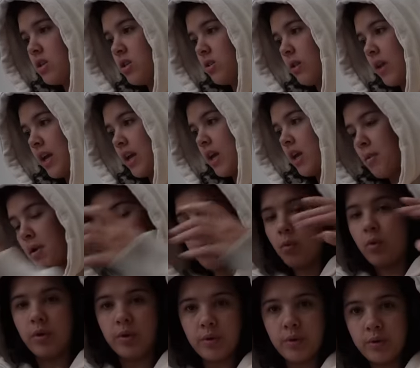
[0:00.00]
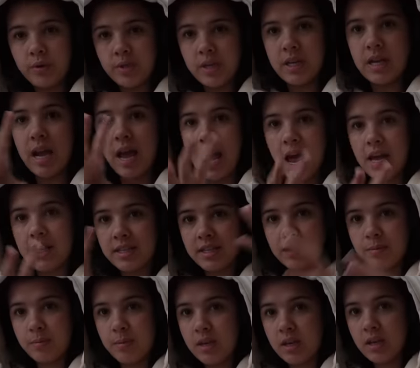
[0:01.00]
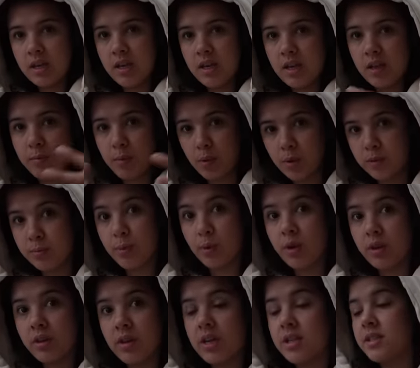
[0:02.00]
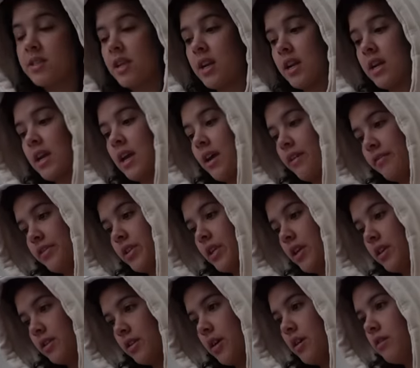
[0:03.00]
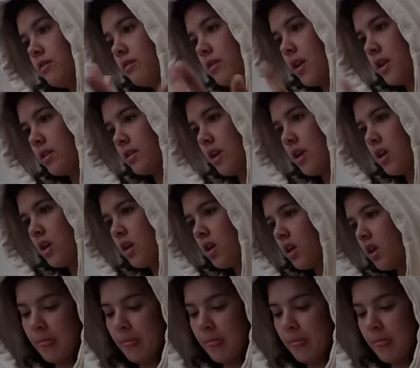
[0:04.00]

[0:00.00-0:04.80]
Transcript: So like my morning routine has to be the most important things that I have to get done that day.